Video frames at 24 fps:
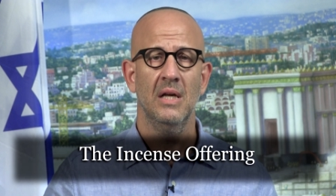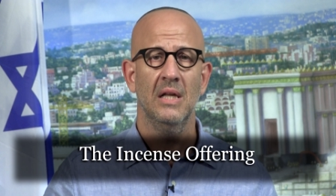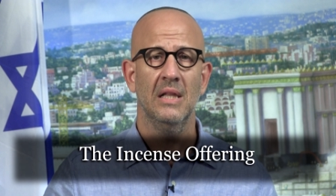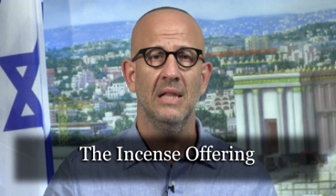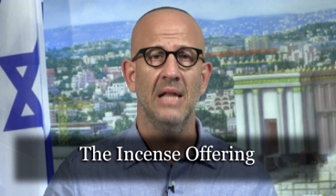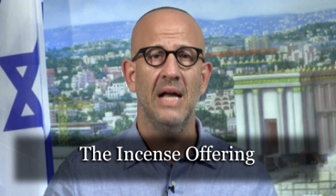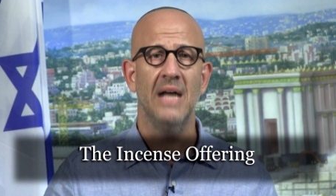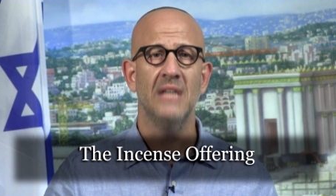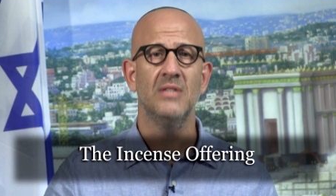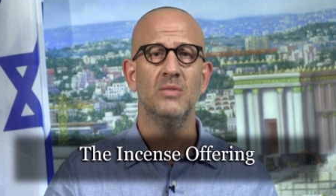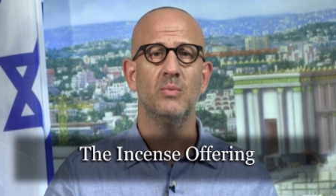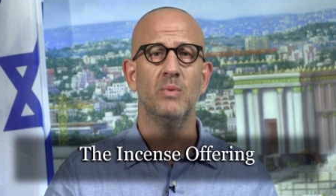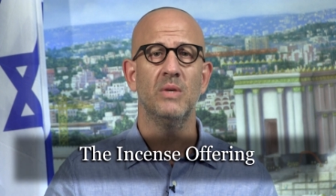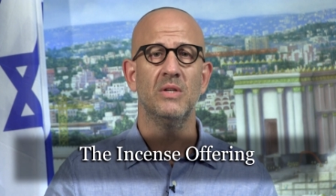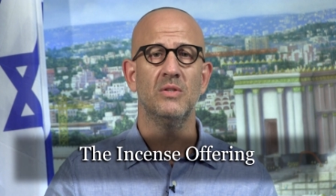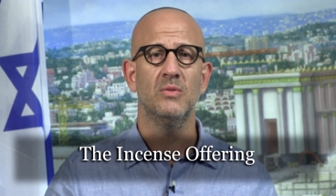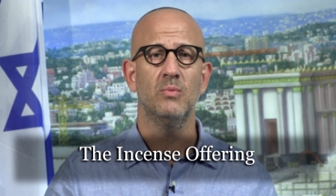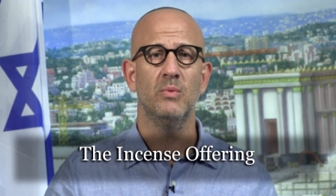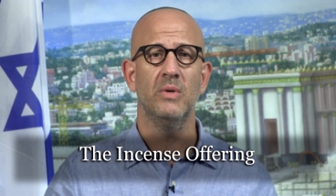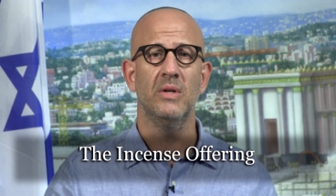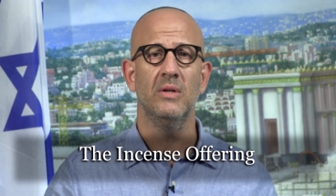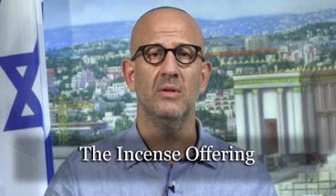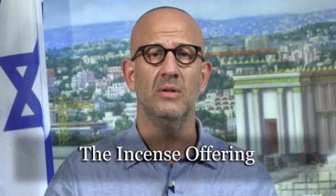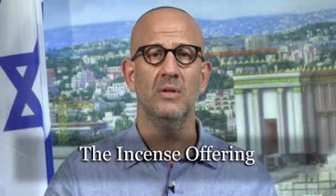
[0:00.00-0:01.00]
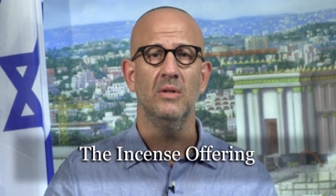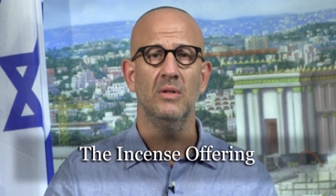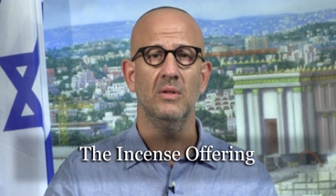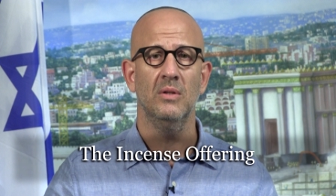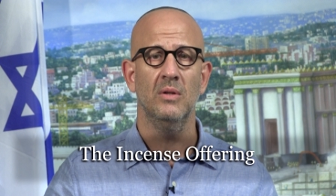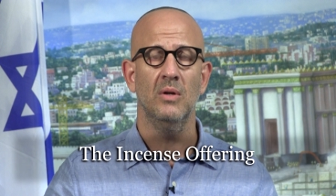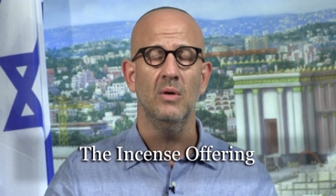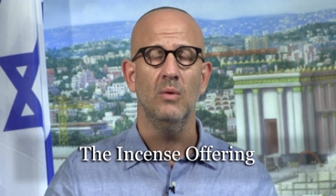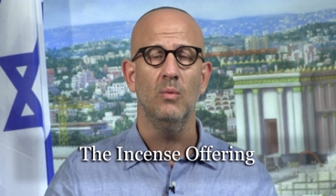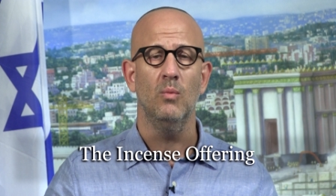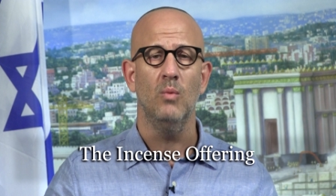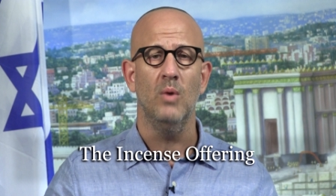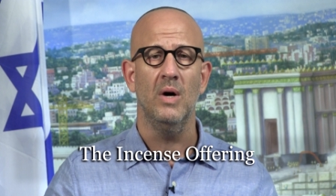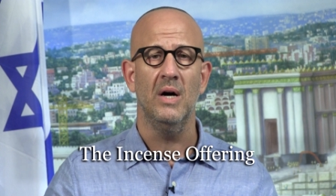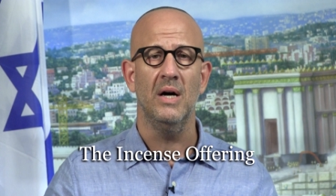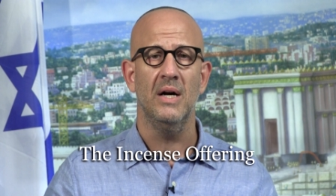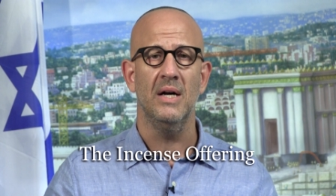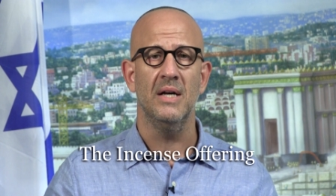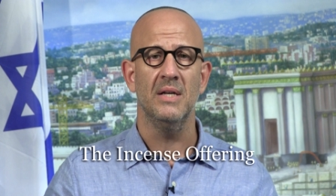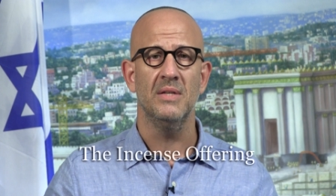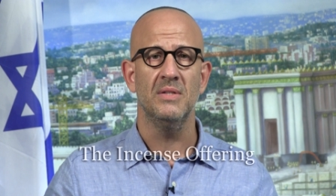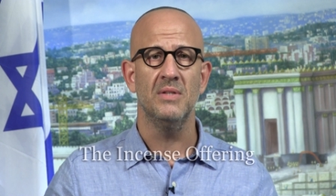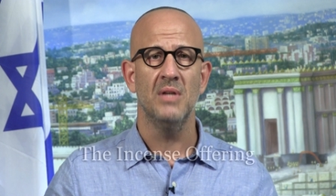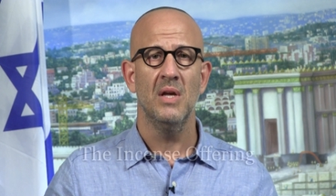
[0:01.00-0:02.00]
Last week's riddle
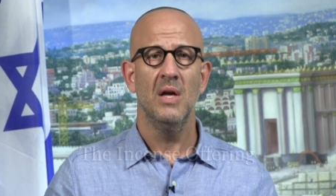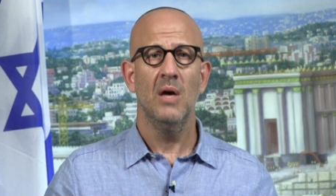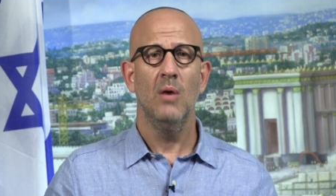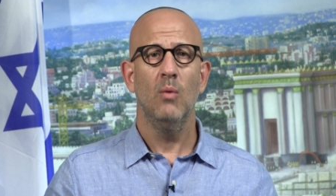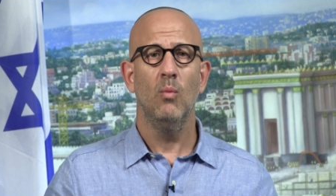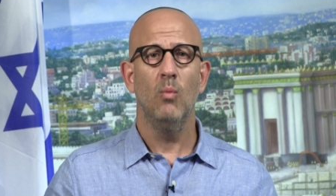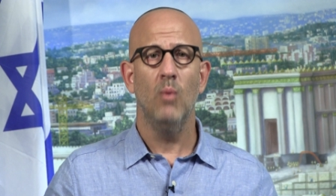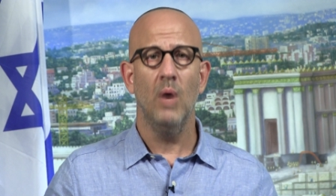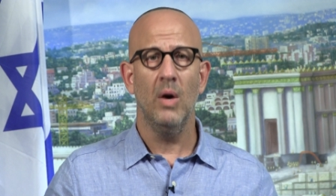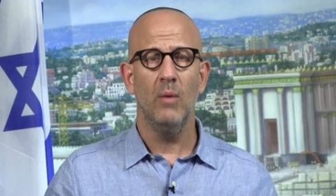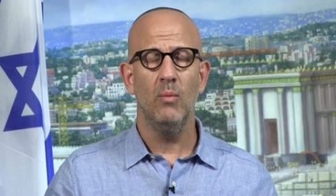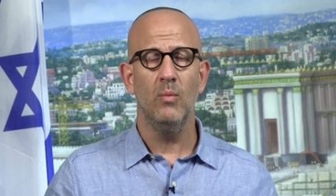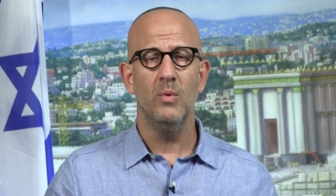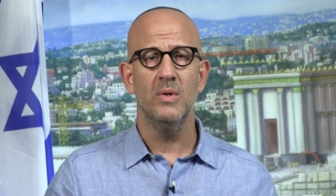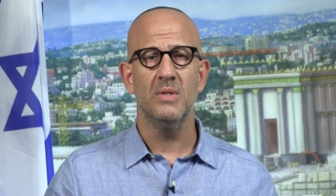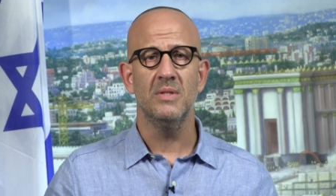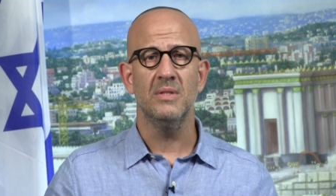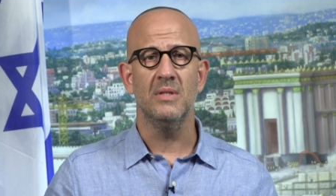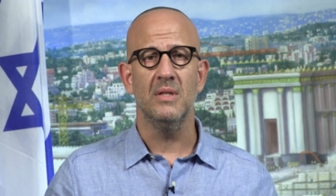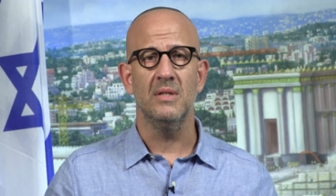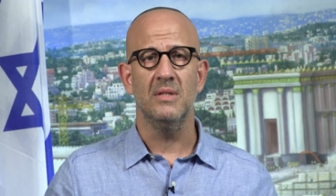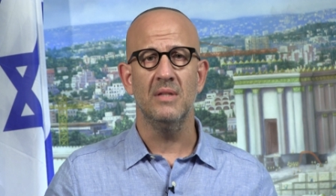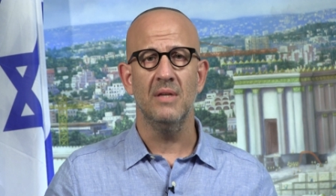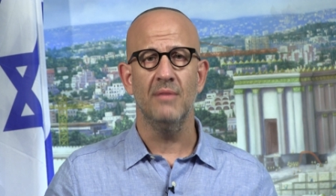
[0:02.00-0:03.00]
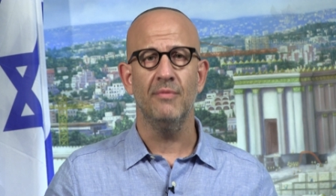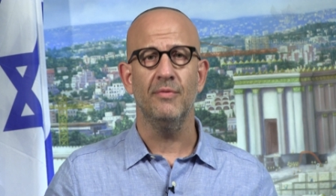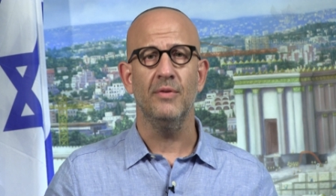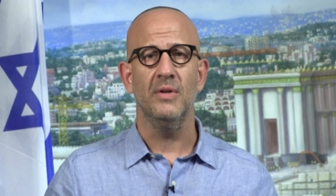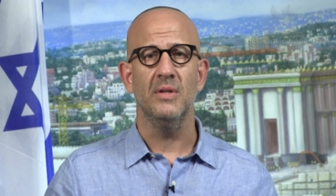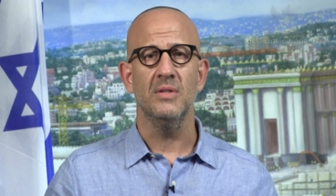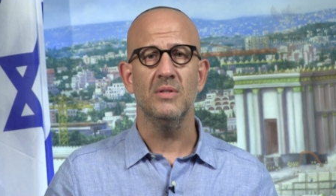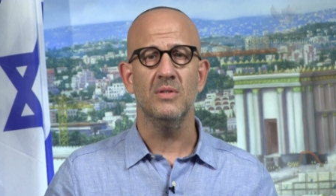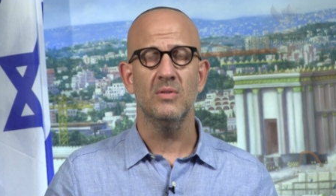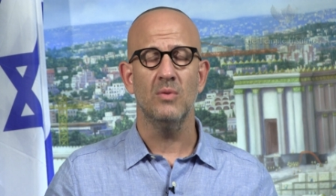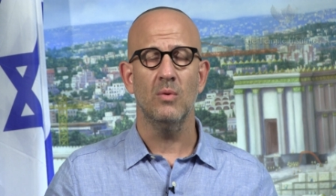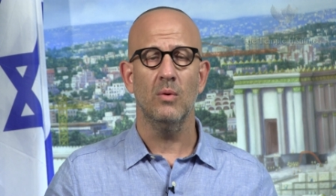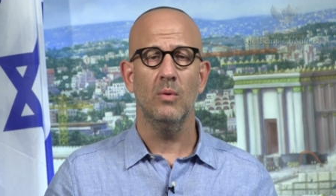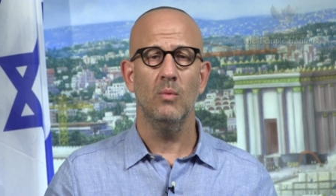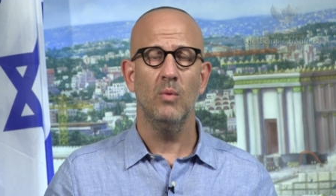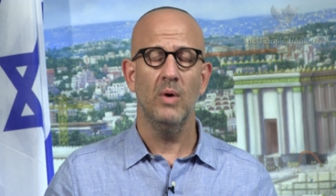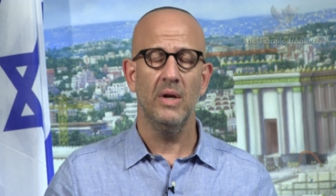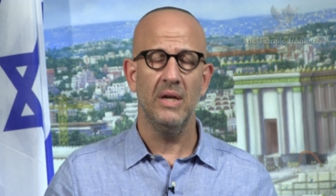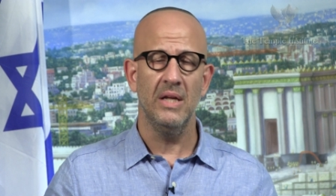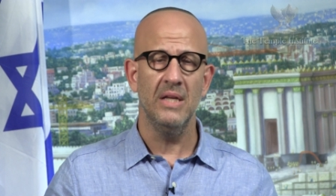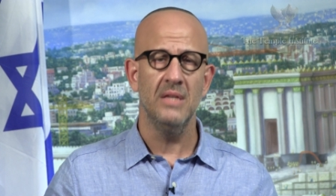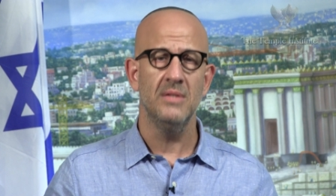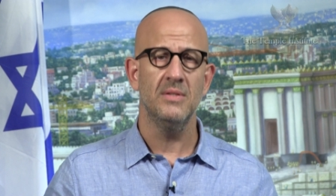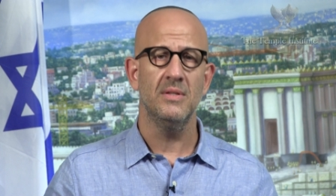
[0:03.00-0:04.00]
was, what was the difference, or
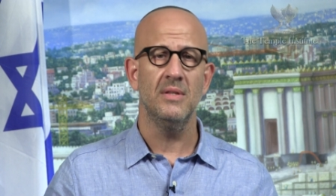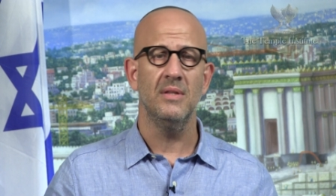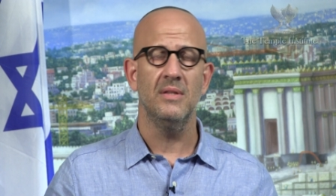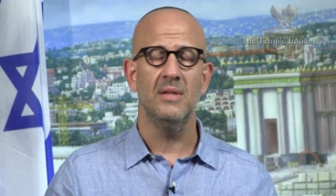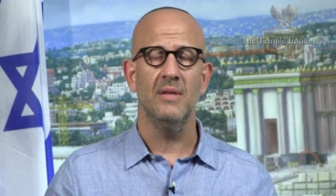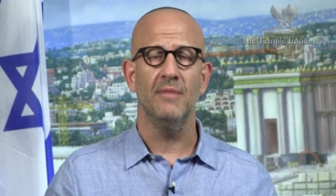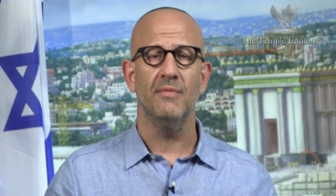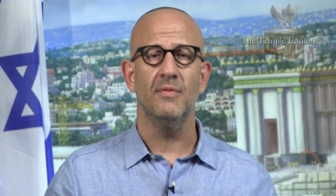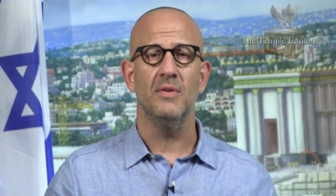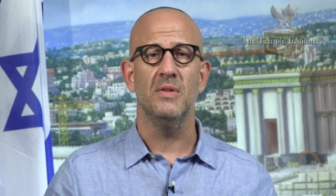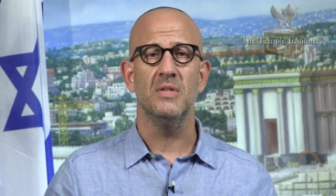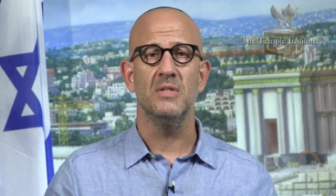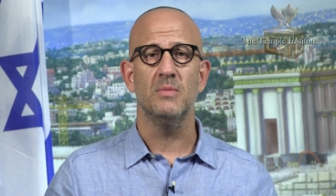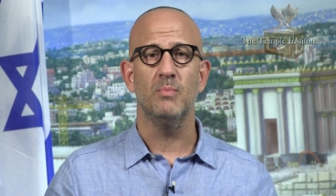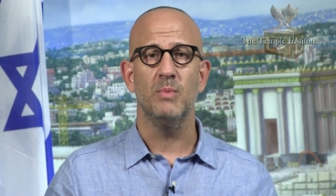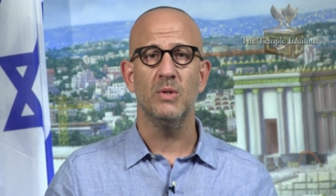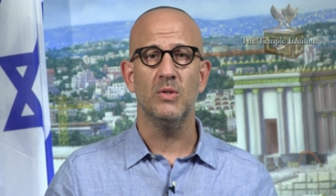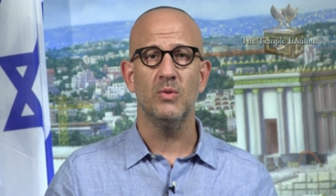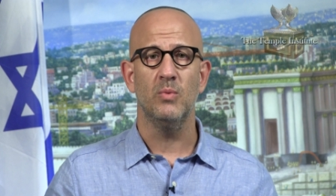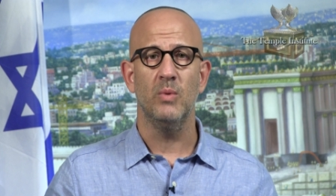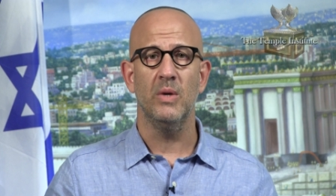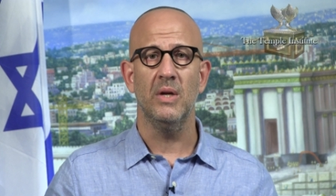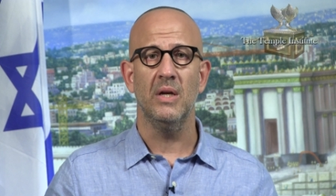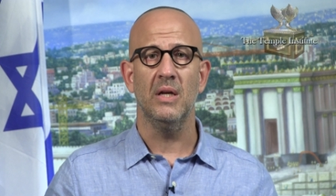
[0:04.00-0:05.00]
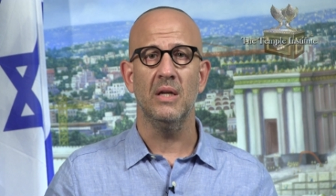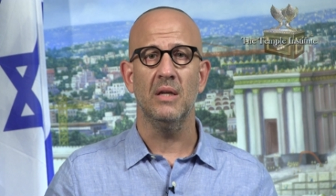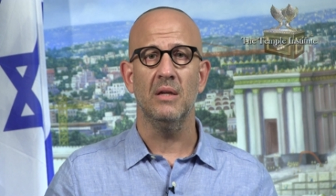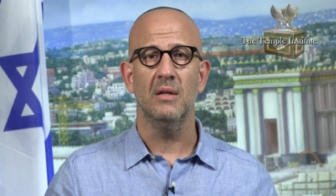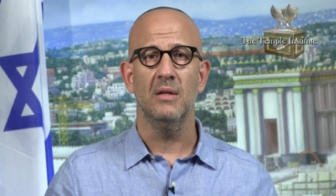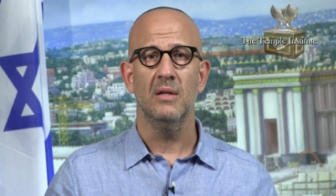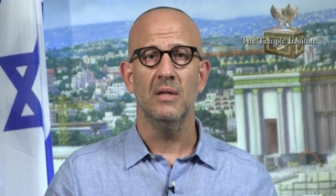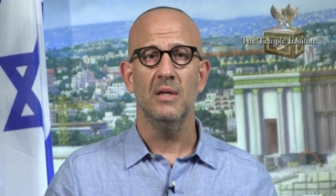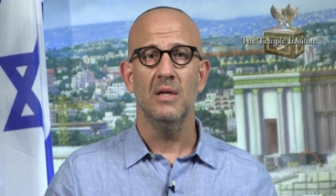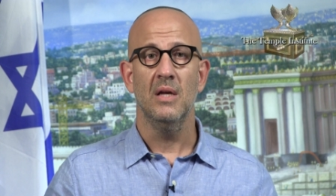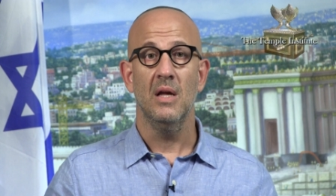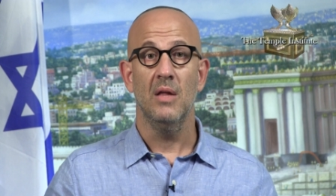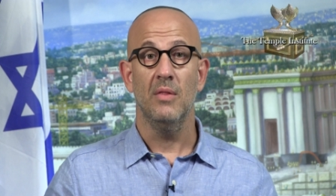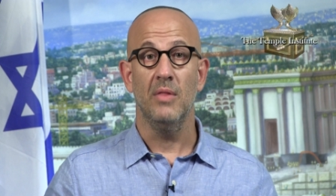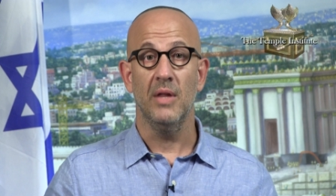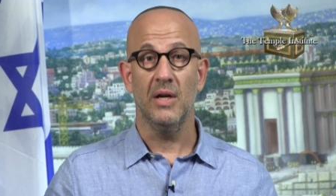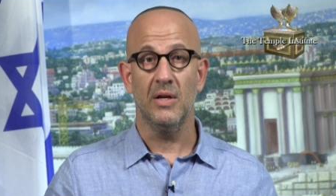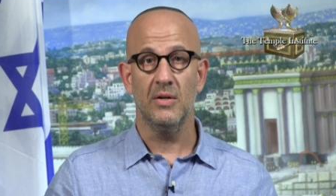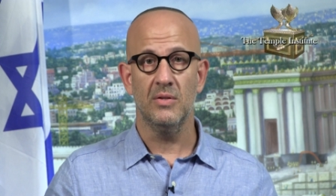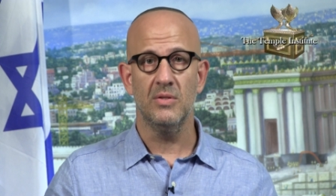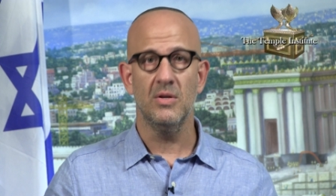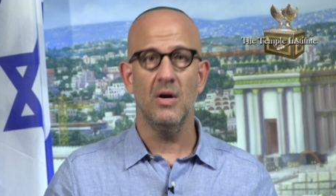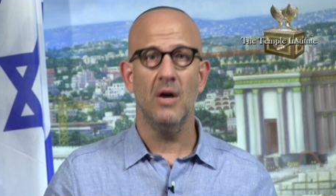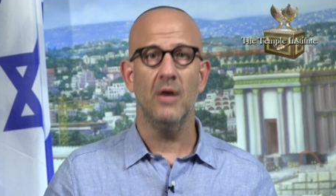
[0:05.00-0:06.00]
what is the difference between the
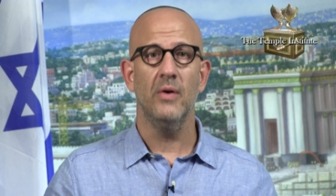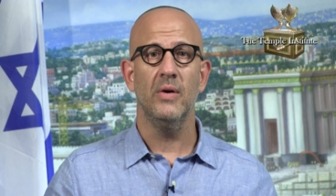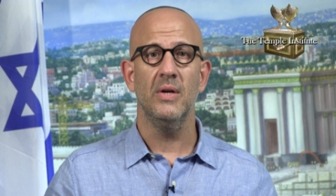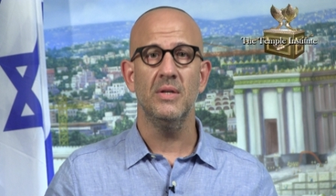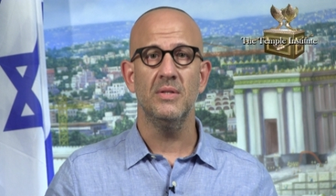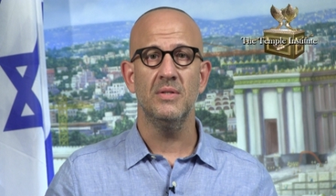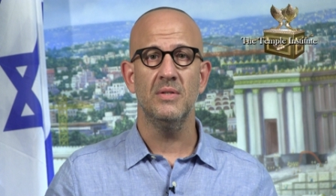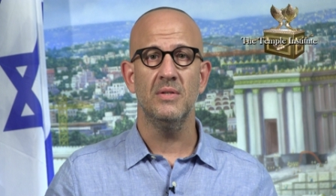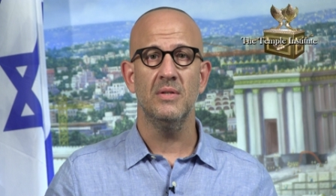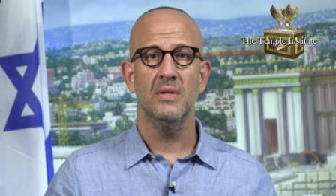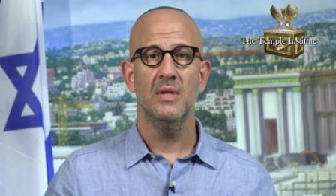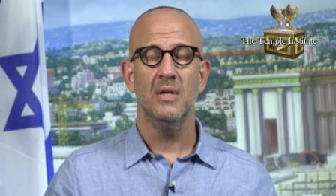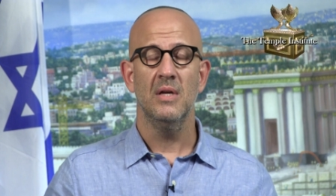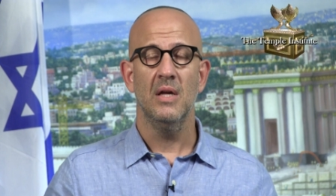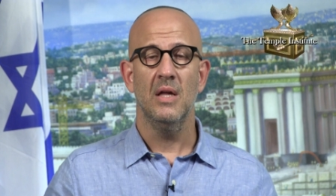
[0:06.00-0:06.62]
Ketoret,